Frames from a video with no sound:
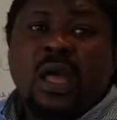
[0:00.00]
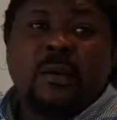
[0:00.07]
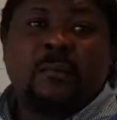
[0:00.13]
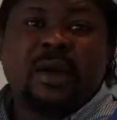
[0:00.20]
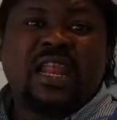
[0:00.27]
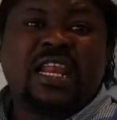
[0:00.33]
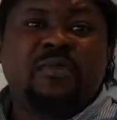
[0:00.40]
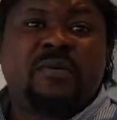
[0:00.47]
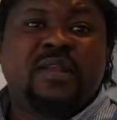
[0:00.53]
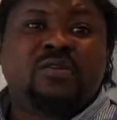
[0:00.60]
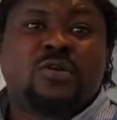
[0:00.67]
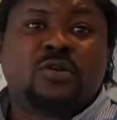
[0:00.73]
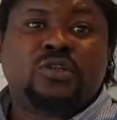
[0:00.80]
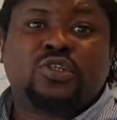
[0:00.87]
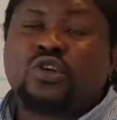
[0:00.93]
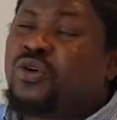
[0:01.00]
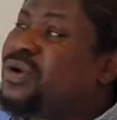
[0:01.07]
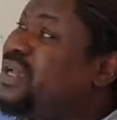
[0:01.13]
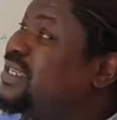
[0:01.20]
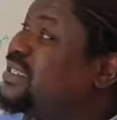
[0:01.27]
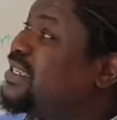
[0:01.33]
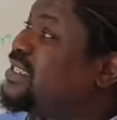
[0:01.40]
Management control
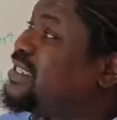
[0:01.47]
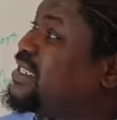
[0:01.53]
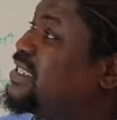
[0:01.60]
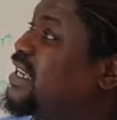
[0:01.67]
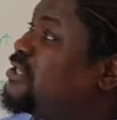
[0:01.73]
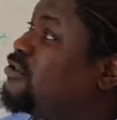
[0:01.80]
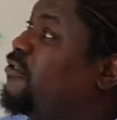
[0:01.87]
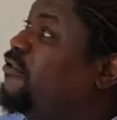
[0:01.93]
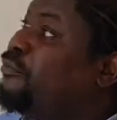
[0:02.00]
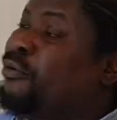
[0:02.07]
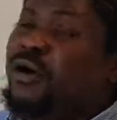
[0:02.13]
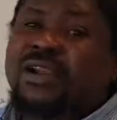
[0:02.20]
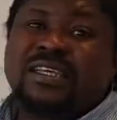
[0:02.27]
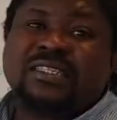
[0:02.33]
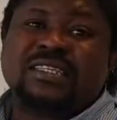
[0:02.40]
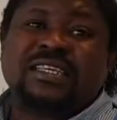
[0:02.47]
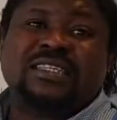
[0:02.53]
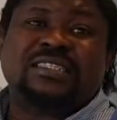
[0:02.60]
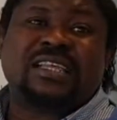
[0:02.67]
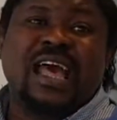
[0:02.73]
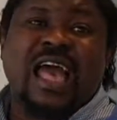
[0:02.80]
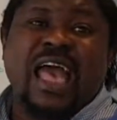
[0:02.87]
is a set of
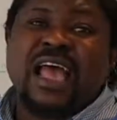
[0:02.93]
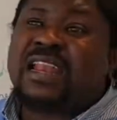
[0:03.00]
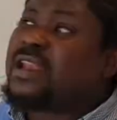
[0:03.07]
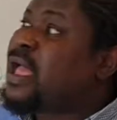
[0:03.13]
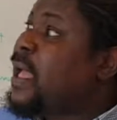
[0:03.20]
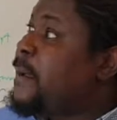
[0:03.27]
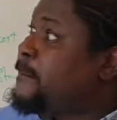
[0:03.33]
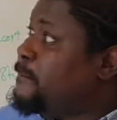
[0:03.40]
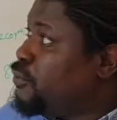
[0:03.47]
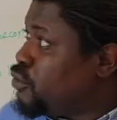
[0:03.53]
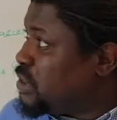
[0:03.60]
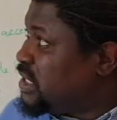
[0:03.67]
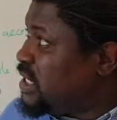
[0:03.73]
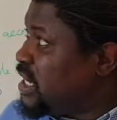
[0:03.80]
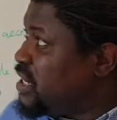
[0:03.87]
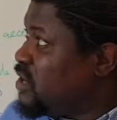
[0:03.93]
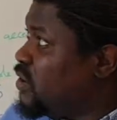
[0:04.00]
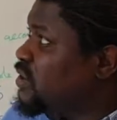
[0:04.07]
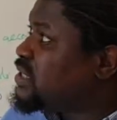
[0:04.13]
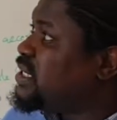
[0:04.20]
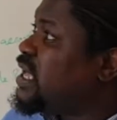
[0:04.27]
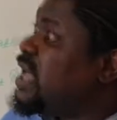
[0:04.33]
policies and
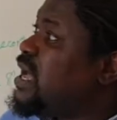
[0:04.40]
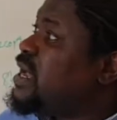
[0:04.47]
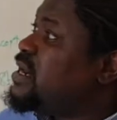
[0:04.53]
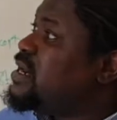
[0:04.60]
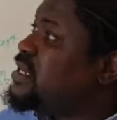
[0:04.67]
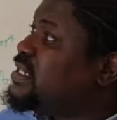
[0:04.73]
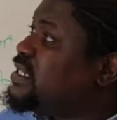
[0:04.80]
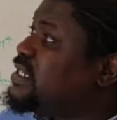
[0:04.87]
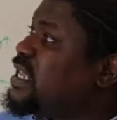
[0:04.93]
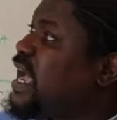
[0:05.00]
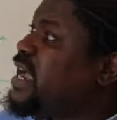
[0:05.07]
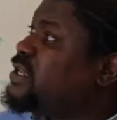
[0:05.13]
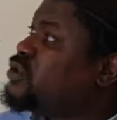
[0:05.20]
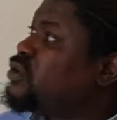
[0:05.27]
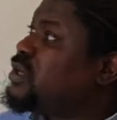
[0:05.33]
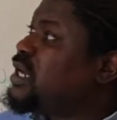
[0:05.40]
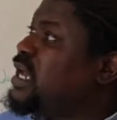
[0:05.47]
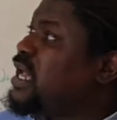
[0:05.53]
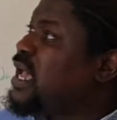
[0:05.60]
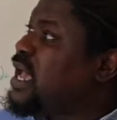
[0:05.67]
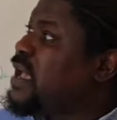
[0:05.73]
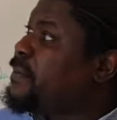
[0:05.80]
procedures designed to
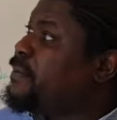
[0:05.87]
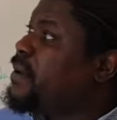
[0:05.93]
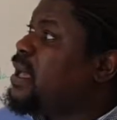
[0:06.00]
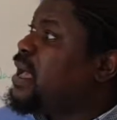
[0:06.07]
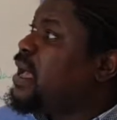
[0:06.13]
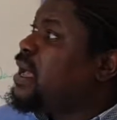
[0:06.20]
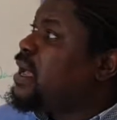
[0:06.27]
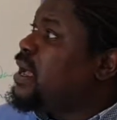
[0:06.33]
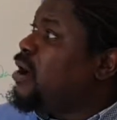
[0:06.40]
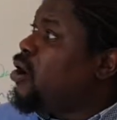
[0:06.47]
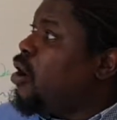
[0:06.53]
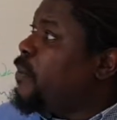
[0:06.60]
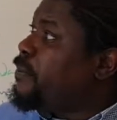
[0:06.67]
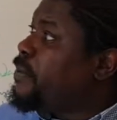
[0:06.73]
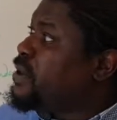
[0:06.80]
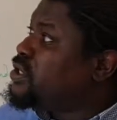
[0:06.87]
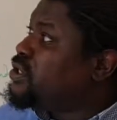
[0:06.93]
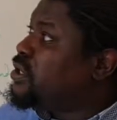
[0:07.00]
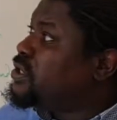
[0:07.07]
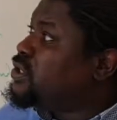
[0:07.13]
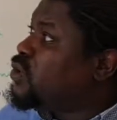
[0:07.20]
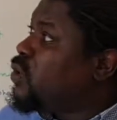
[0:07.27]
keep
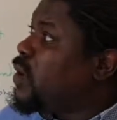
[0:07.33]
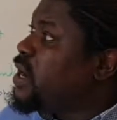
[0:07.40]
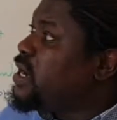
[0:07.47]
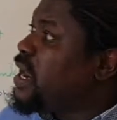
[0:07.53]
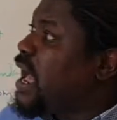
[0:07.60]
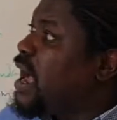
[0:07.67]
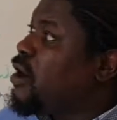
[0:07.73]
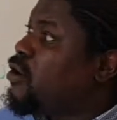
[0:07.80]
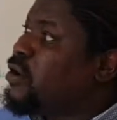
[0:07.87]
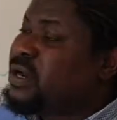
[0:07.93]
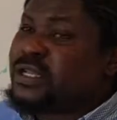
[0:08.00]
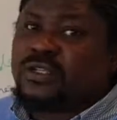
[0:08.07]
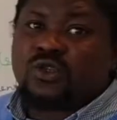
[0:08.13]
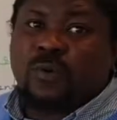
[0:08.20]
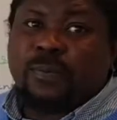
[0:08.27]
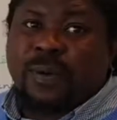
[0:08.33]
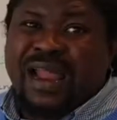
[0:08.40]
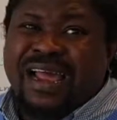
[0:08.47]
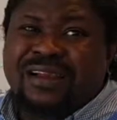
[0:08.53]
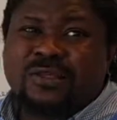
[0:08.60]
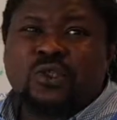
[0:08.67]
operations going according to plan.